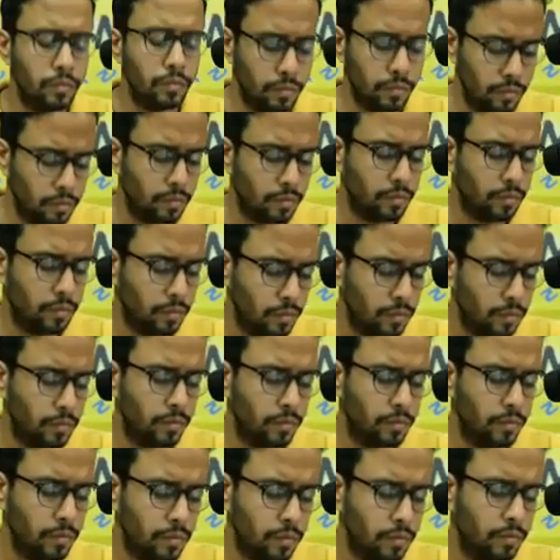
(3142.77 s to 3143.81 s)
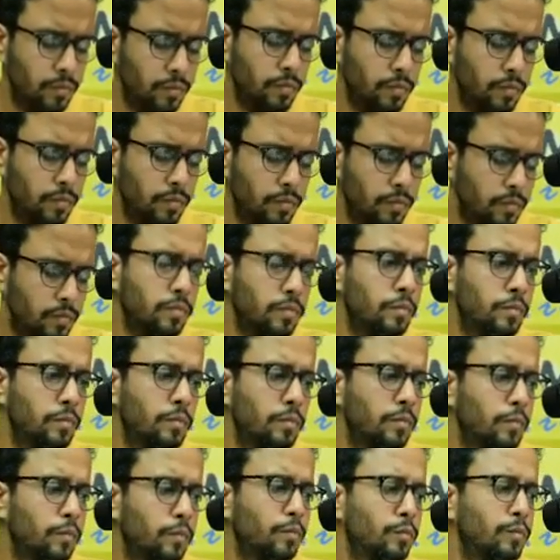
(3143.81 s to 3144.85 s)
start at point A again.
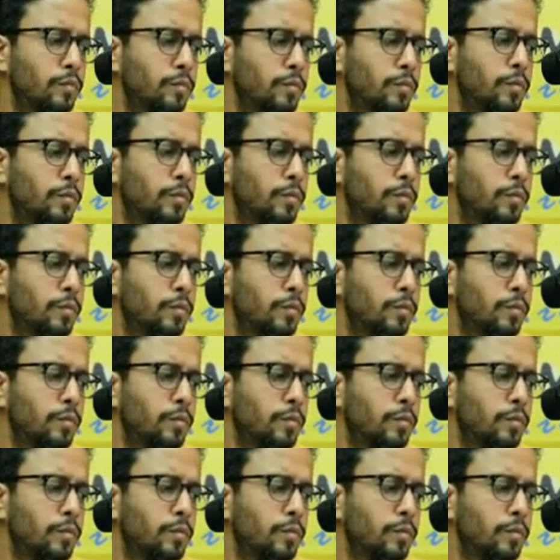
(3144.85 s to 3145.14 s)
You